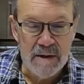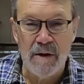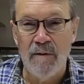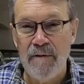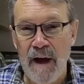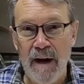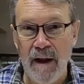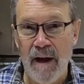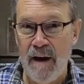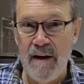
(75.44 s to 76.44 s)
So
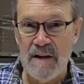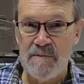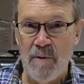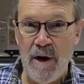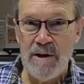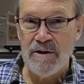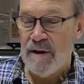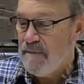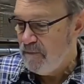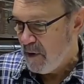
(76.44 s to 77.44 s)
finally, out of
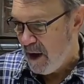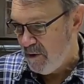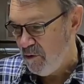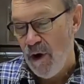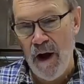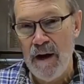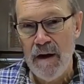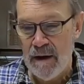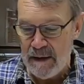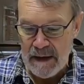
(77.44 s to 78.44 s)
desperation, I
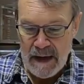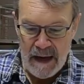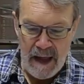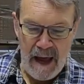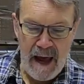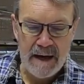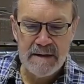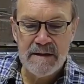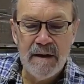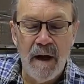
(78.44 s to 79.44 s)
tried
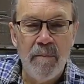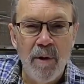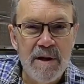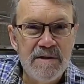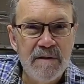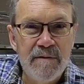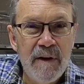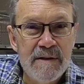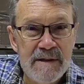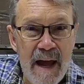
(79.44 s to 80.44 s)
Axe
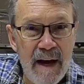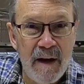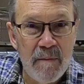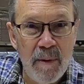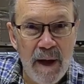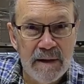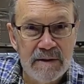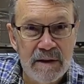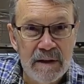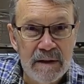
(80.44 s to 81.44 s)
Abrasive Sanding
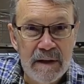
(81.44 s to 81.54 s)
Paste.